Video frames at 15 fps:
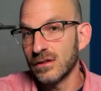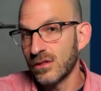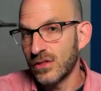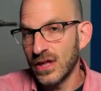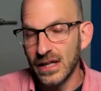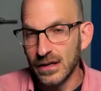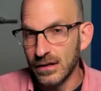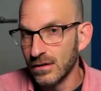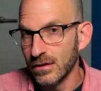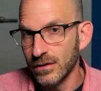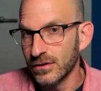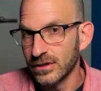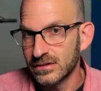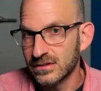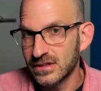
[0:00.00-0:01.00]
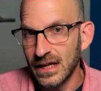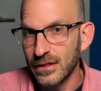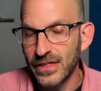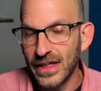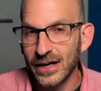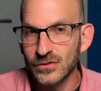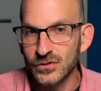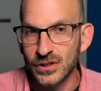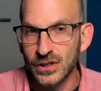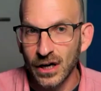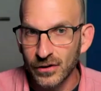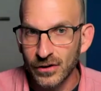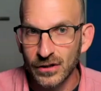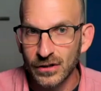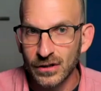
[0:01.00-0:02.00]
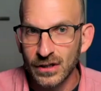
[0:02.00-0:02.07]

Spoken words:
than the 10,000 other